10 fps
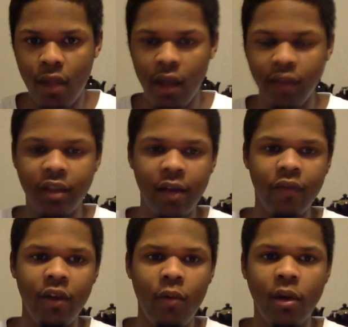he's
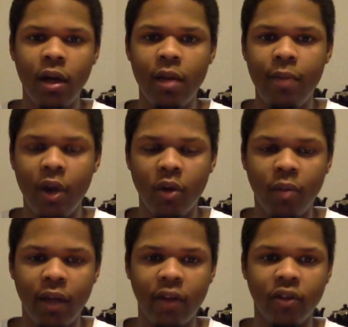definitely one of the better
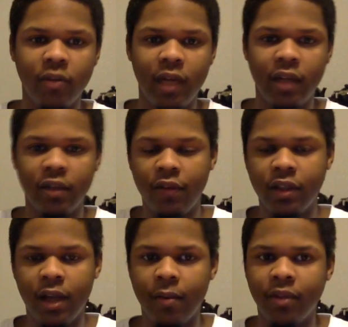players because of his
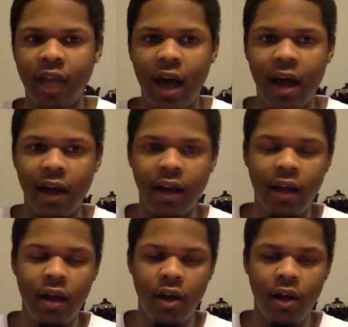upside.